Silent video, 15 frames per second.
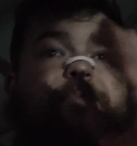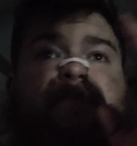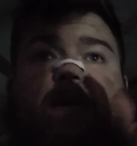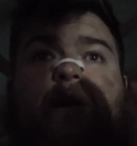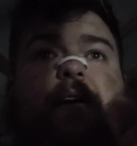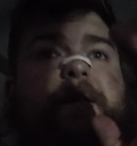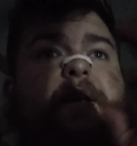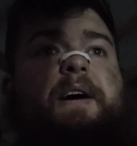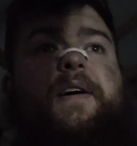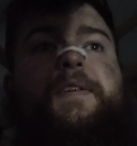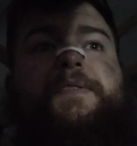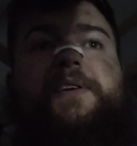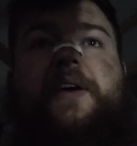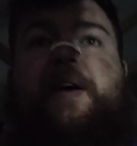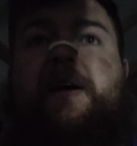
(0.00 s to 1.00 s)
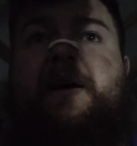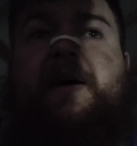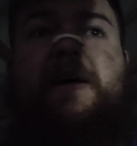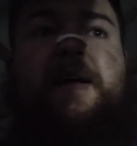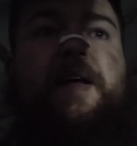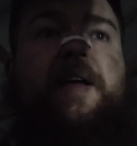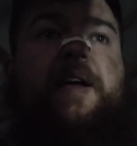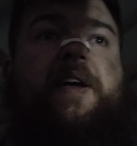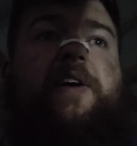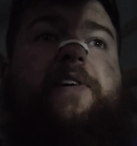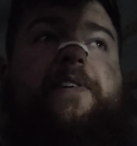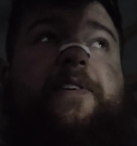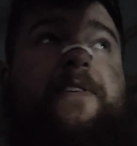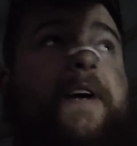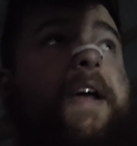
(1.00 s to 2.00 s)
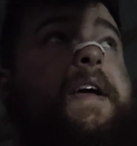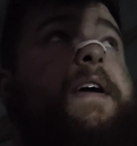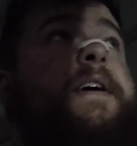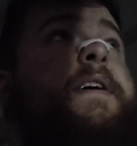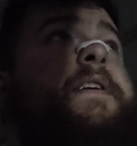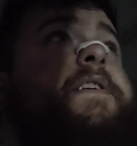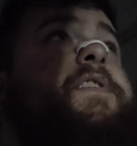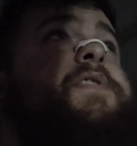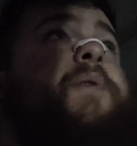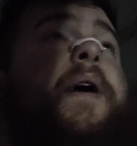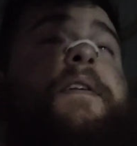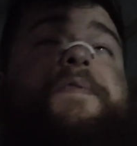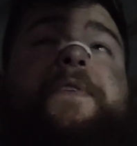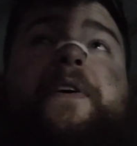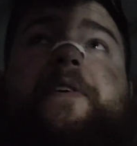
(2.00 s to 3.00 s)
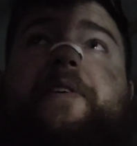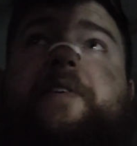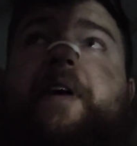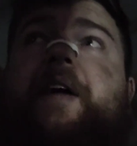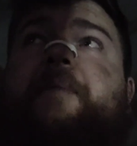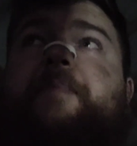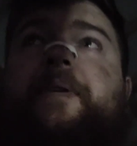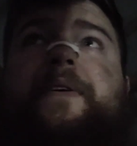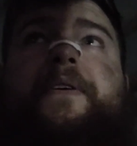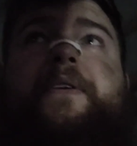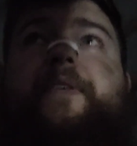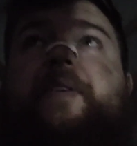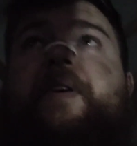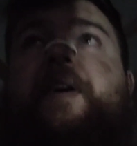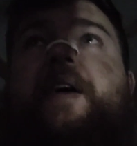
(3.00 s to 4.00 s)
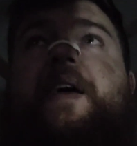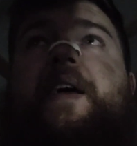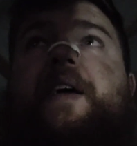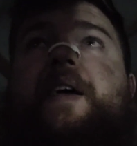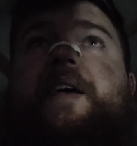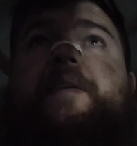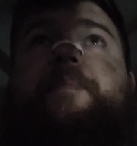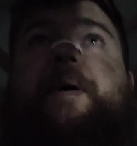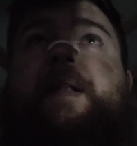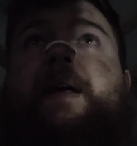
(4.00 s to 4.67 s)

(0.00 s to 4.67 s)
RDLs, great. These squats felt great, but my